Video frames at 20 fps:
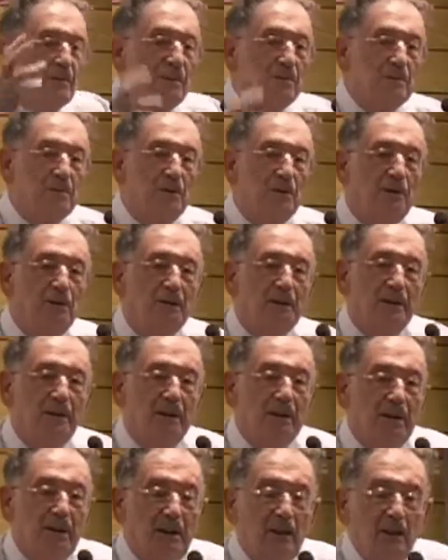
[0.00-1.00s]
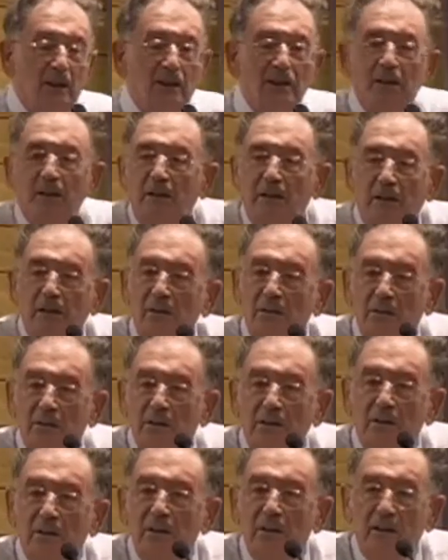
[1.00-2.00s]
of this movement in
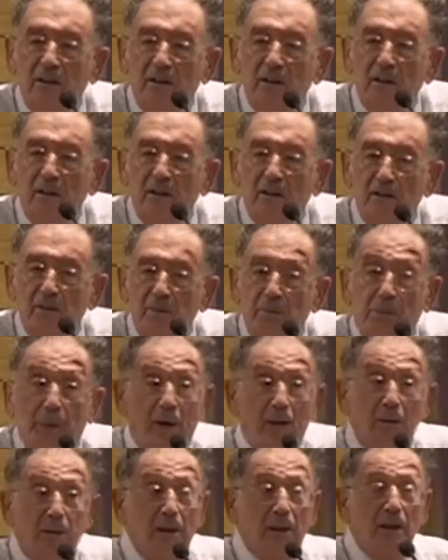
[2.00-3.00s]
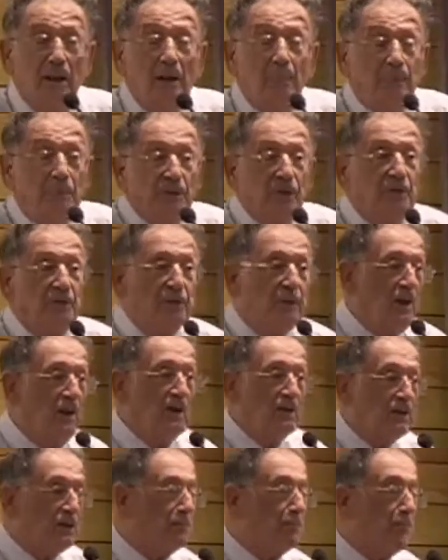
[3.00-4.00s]
1928 in Egypt. By the way, the
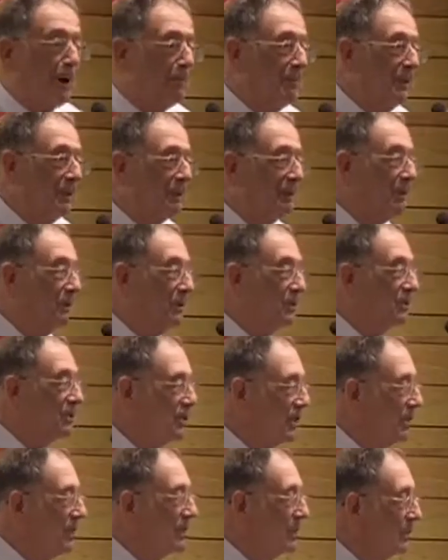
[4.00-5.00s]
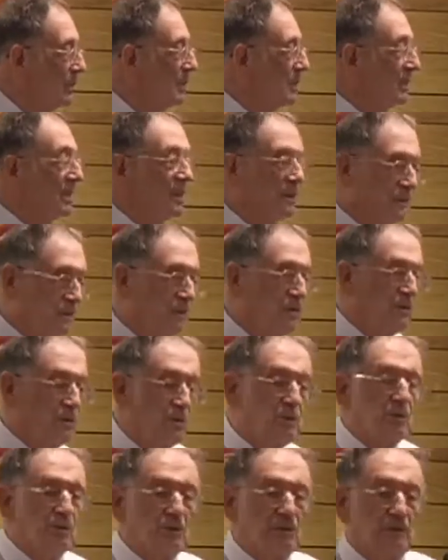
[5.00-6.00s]
first public demonstration was against
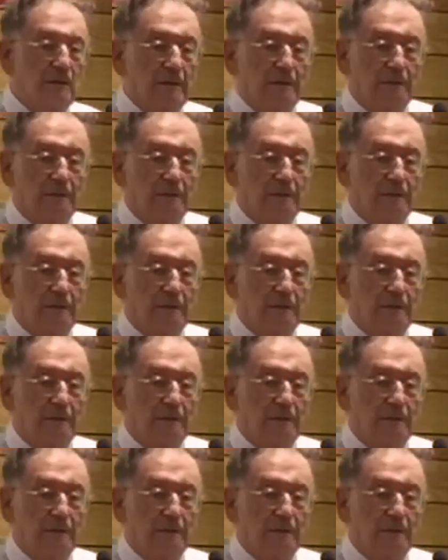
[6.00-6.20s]
the Jews.